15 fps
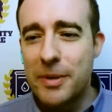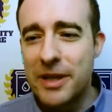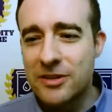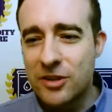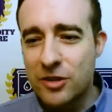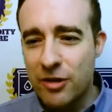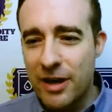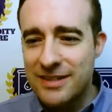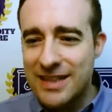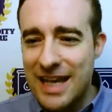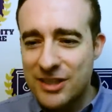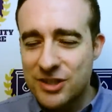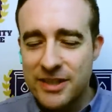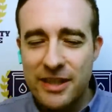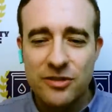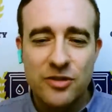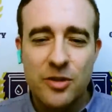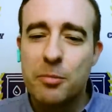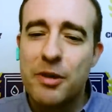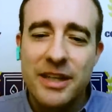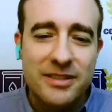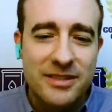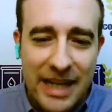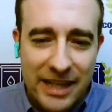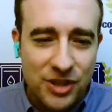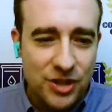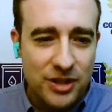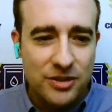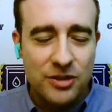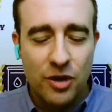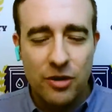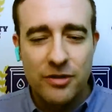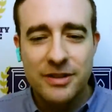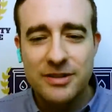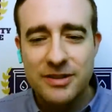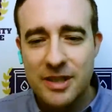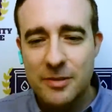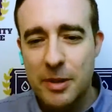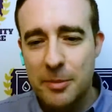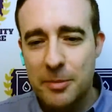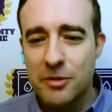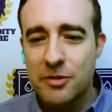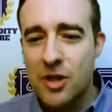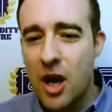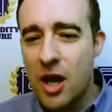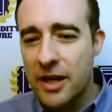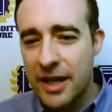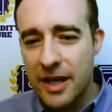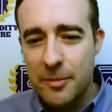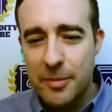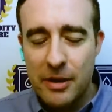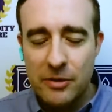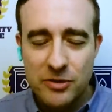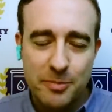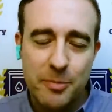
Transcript: means of transaction. There's the BRICS nations currency people are talking about.